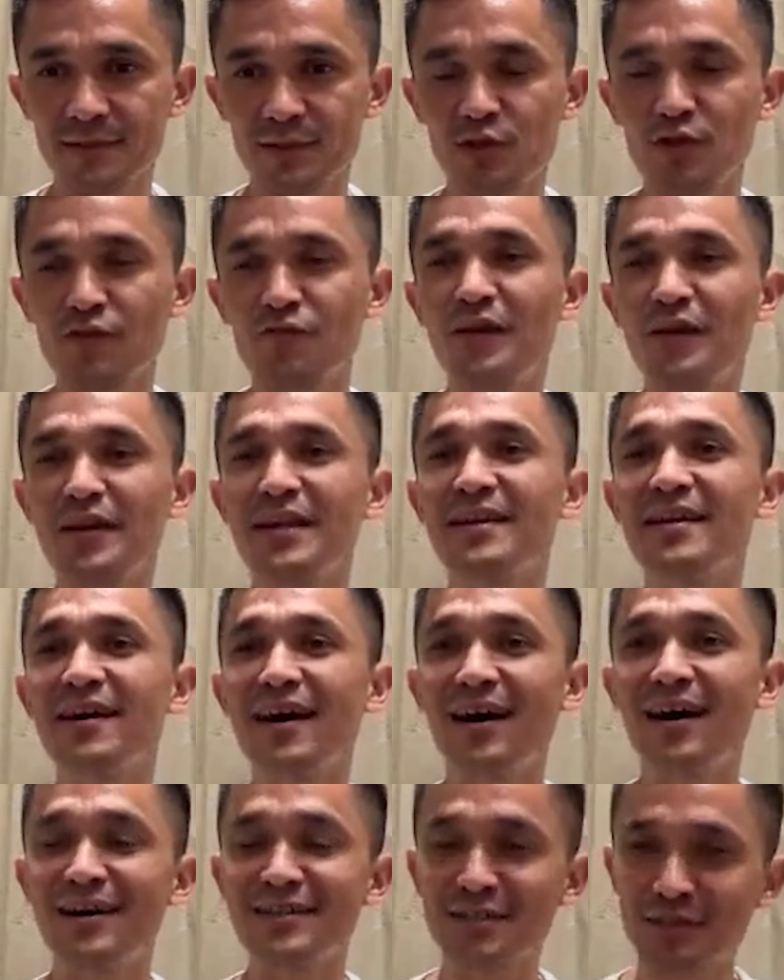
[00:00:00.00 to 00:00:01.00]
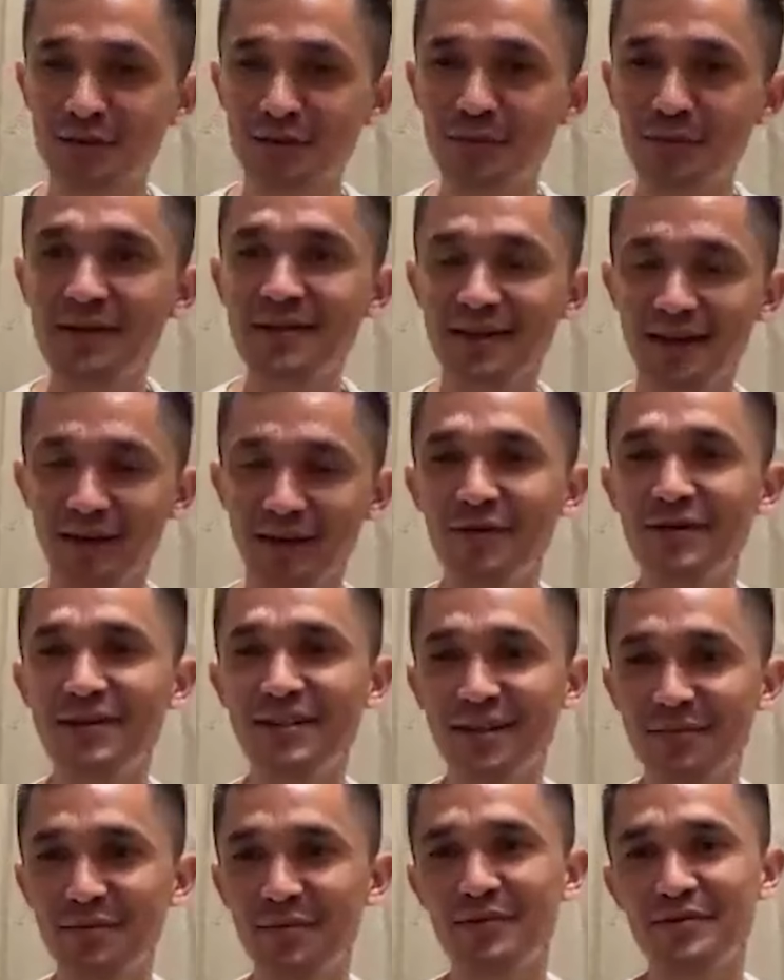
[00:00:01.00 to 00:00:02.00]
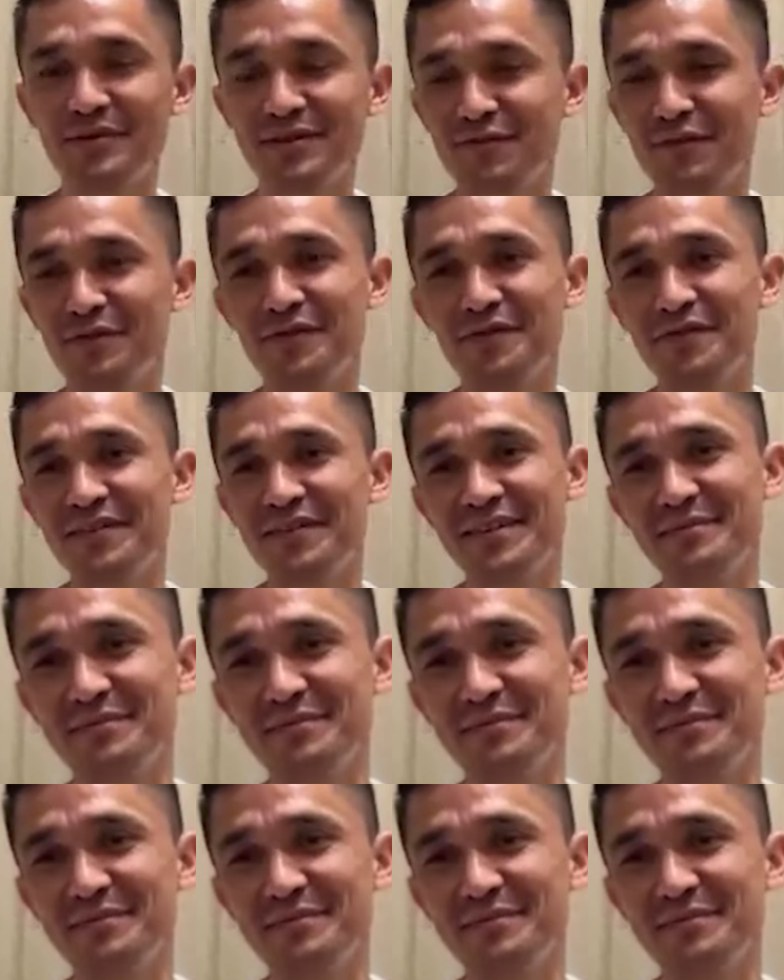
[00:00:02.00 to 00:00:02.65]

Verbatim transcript: So if my kid asks me, I will tell him about this 150